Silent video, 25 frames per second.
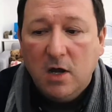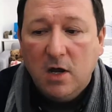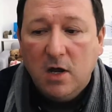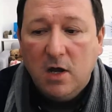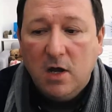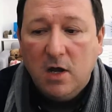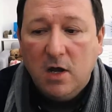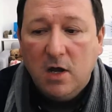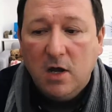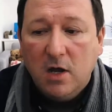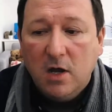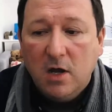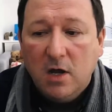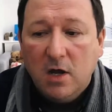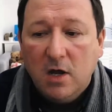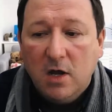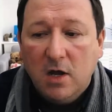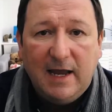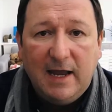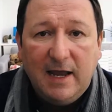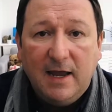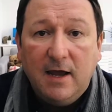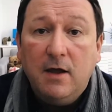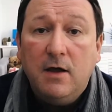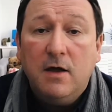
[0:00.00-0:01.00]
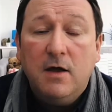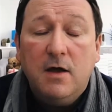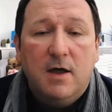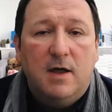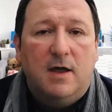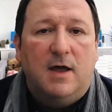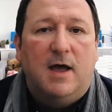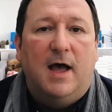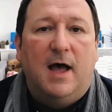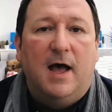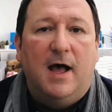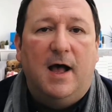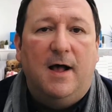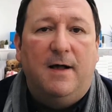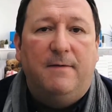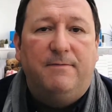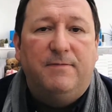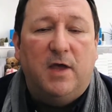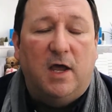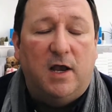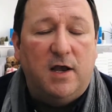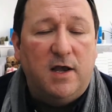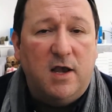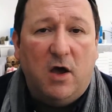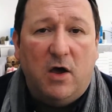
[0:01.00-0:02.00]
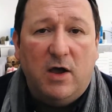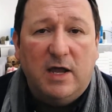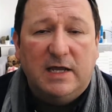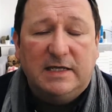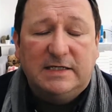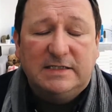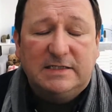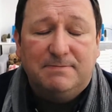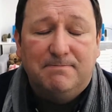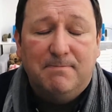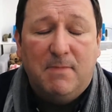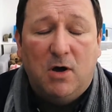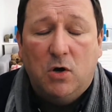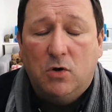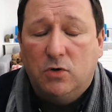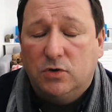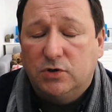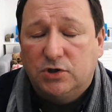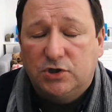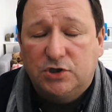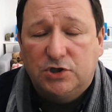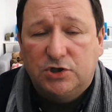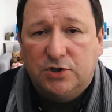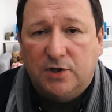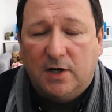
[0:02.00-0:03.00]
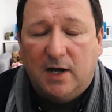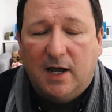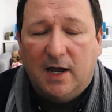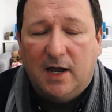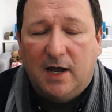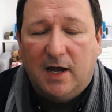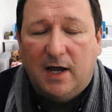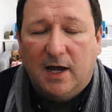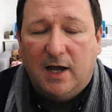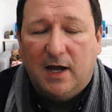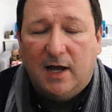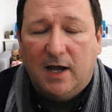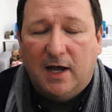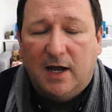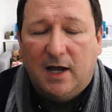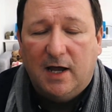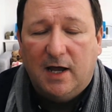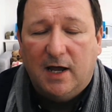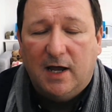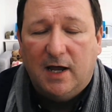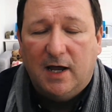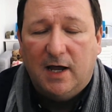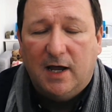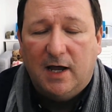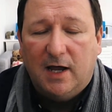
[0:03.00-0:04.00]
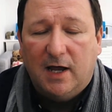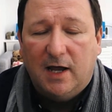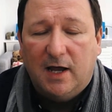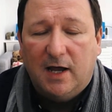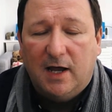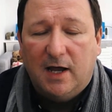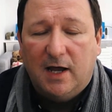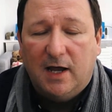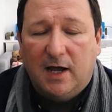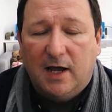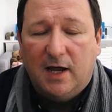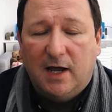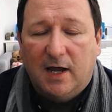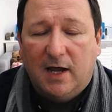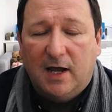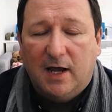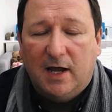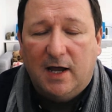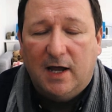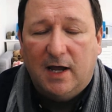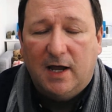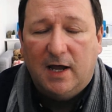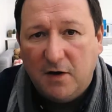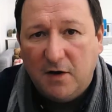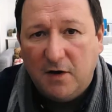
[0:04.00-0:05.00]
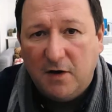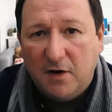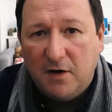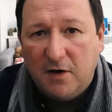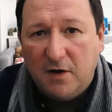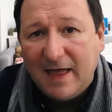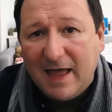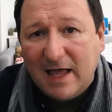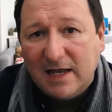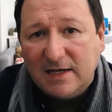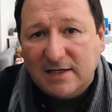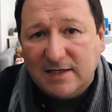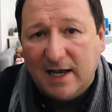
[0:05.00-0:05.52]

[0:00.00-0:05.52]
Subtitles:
during the year. A nice mulch will do perfectly well for that,